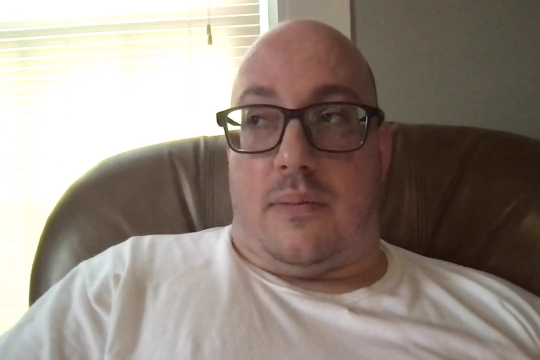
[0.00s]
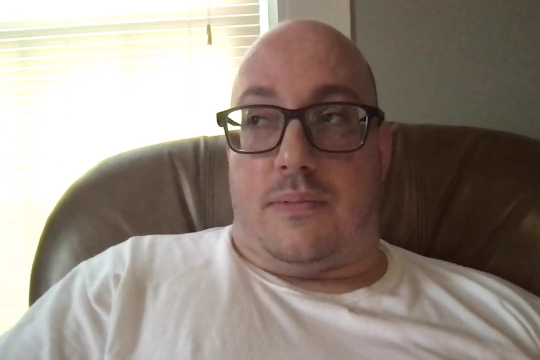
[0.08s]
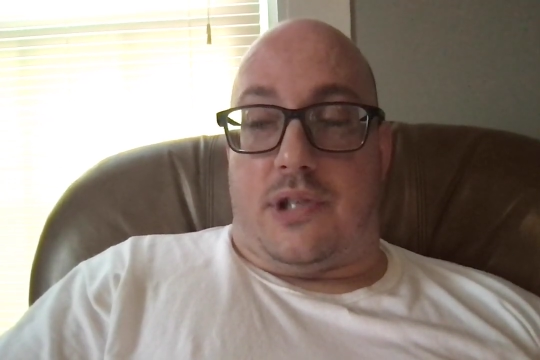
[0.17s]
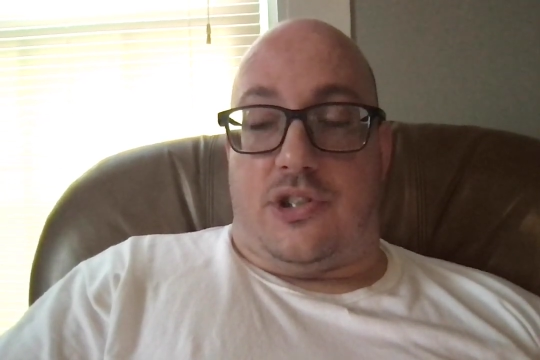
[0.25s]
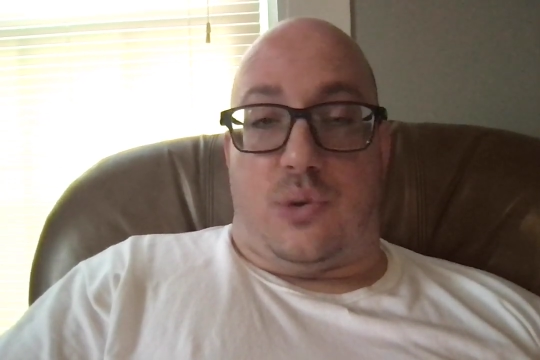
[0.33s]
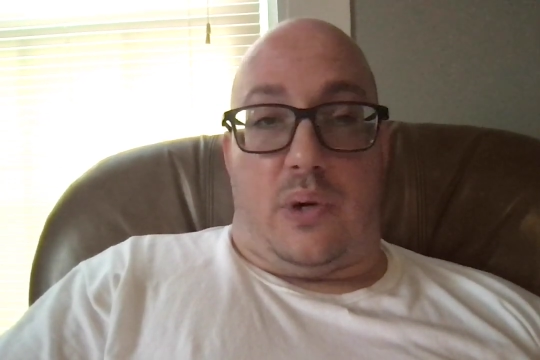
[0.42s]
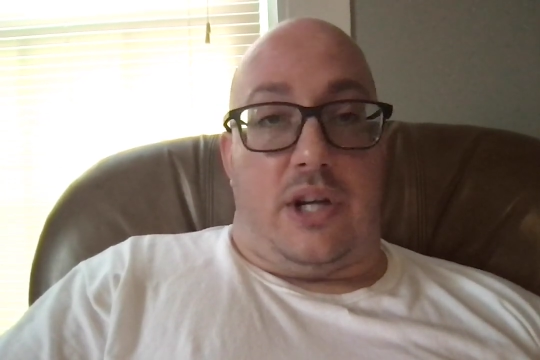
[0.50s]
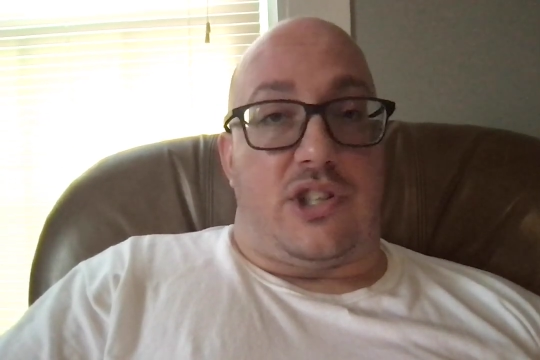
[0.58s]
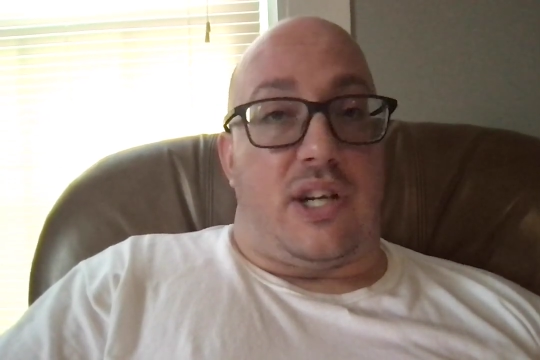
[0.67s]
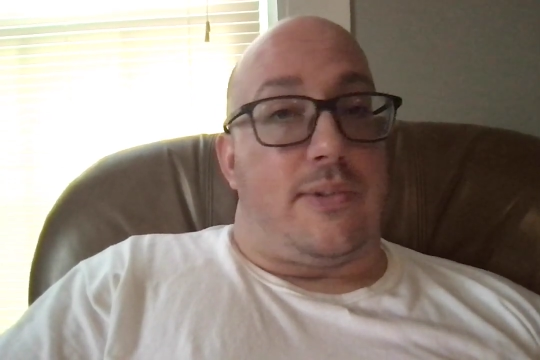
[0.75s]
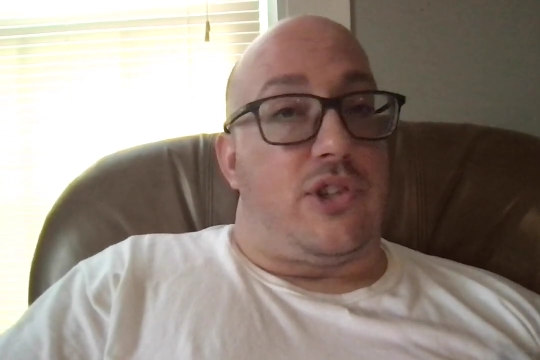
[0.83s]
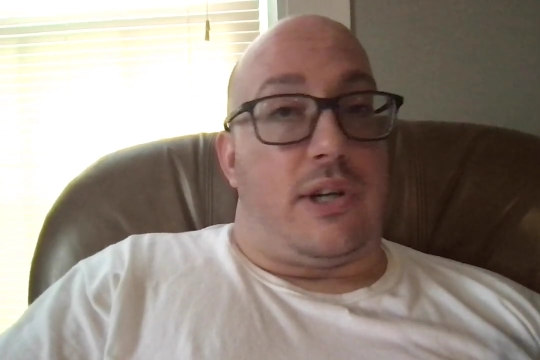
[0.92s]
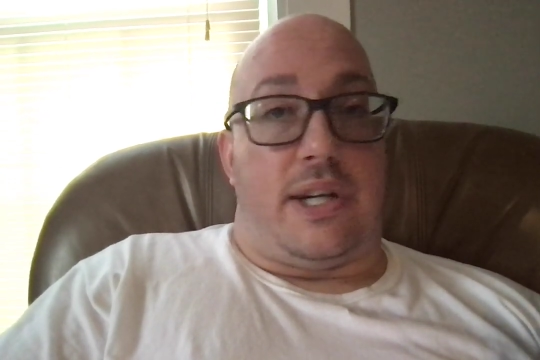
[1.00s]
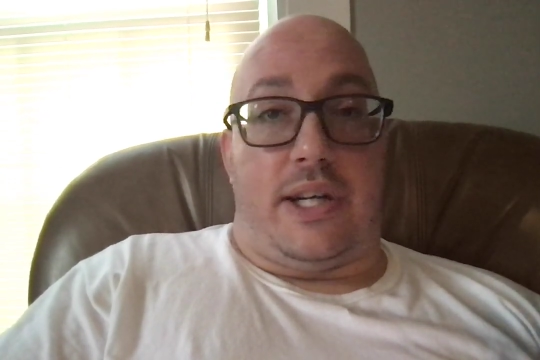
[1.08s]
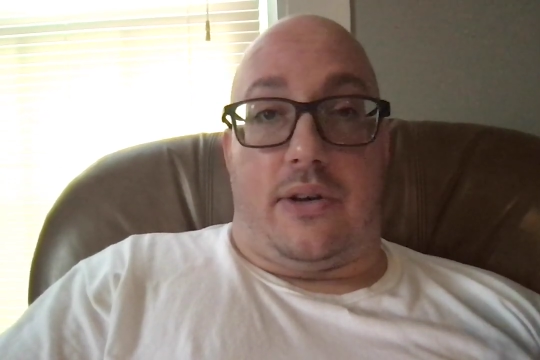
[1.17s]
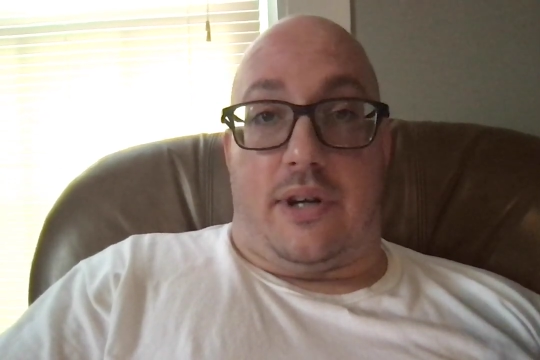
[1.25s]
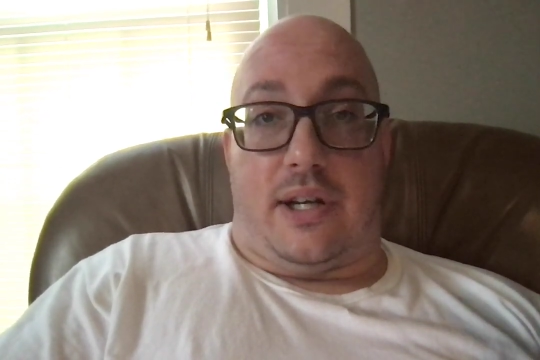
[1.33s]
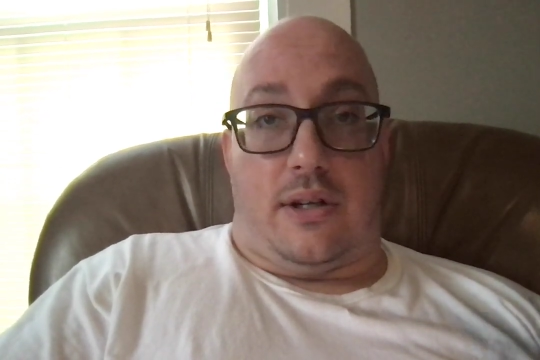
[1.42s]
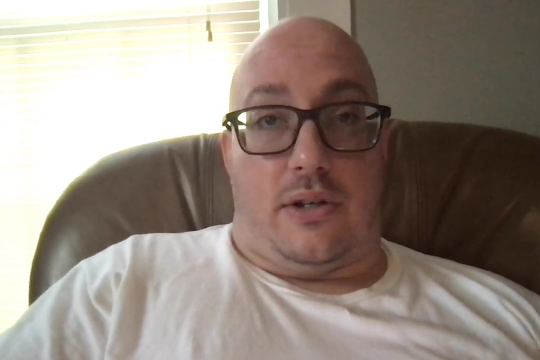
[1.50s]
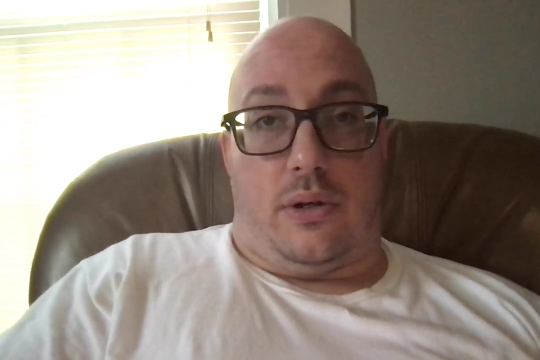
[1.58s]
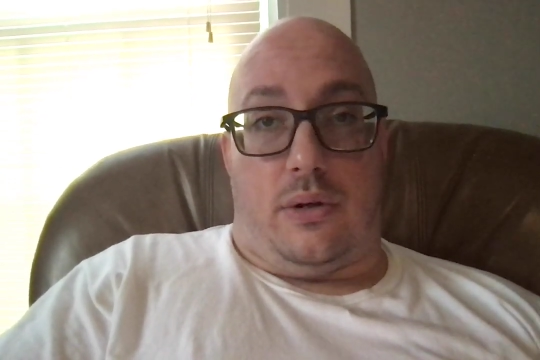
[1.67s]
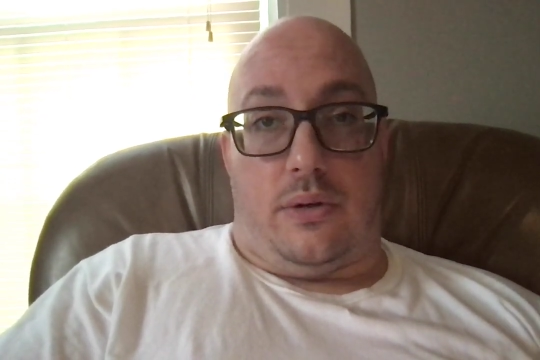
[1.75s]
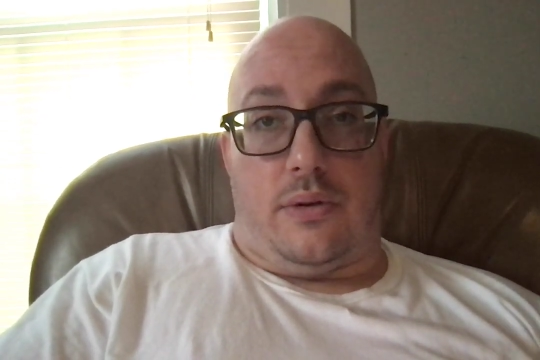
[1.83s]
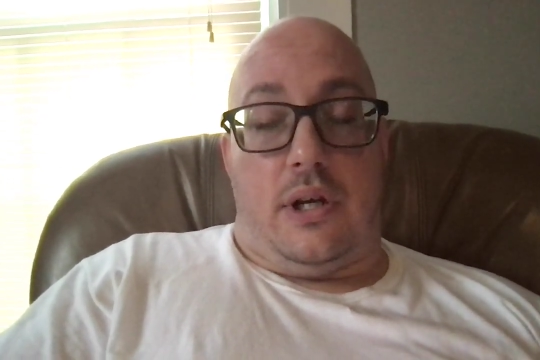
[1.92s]
situation, I'm treating you like an
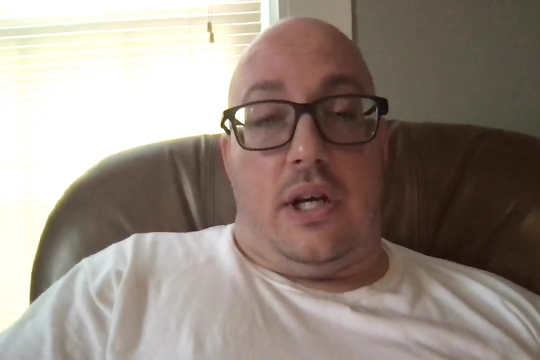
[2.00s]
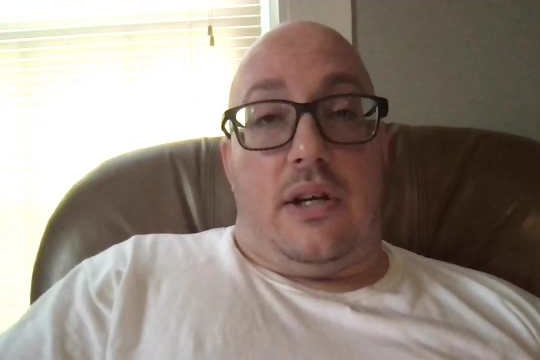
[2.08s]
adult.